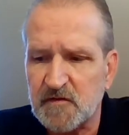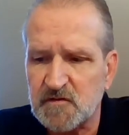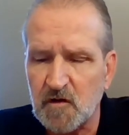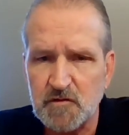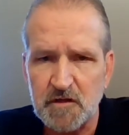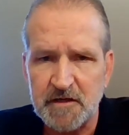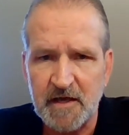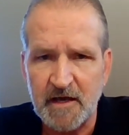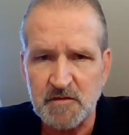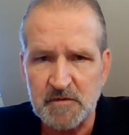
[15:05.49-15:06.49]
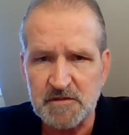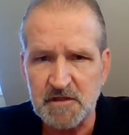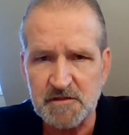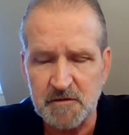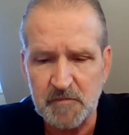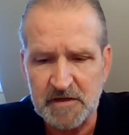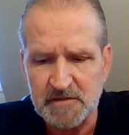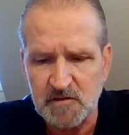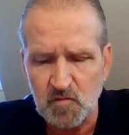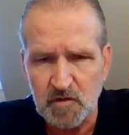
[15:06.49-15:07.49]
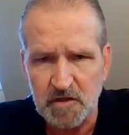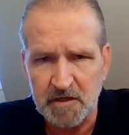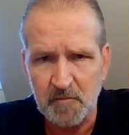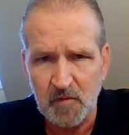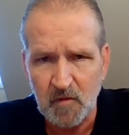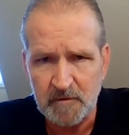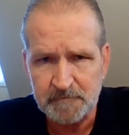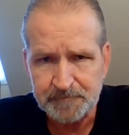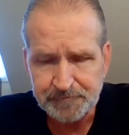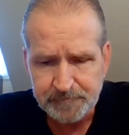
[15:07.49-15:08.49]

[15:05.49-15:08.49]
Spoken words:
the social engagement system because it's really important.